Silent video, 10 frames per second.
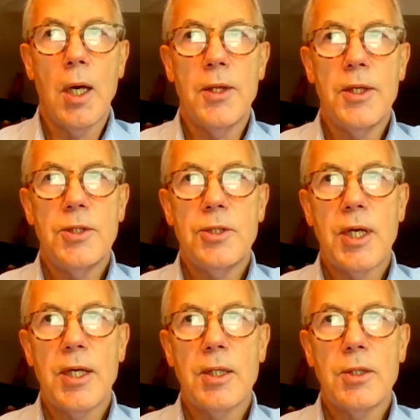These
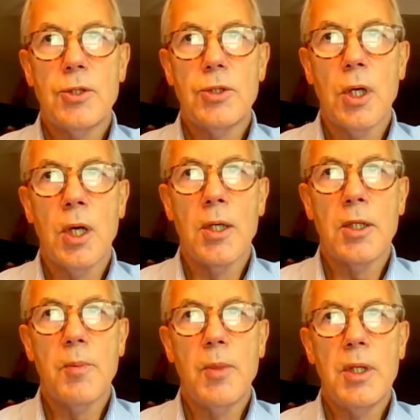settings
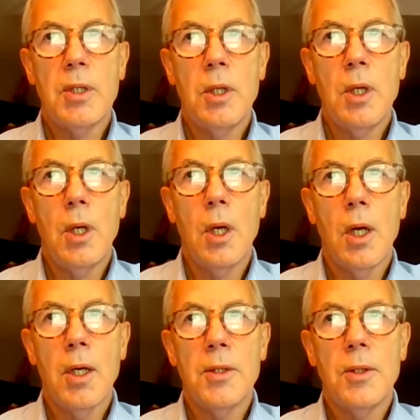can be
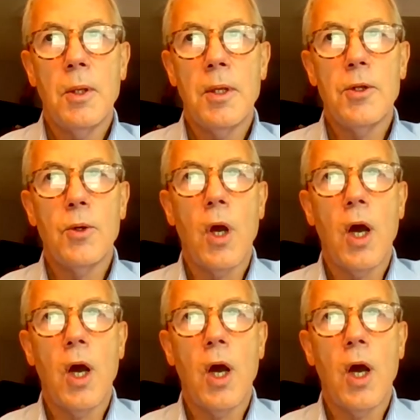either